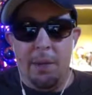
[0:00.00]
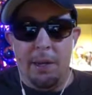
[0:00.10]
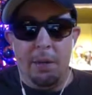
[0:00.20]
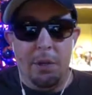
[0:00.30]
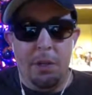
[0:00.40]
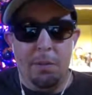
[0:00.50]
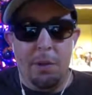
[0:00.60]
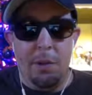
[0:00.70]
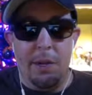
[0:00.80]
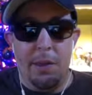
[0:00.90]
That can be a
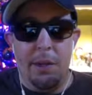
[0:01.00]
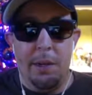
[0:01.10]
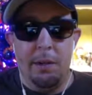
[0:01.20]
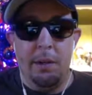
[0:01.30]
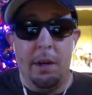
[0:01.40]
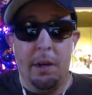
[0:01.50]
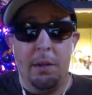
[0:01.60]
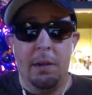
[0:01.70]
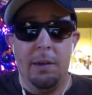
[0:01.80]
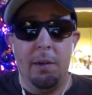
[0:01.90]
main thing.
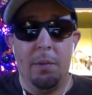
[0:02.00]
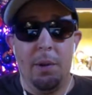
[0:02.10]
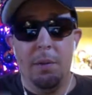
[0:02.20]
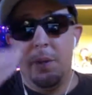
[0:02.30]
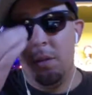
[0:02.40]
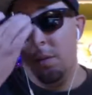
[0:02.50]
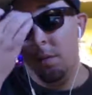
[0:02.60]
That would probably be.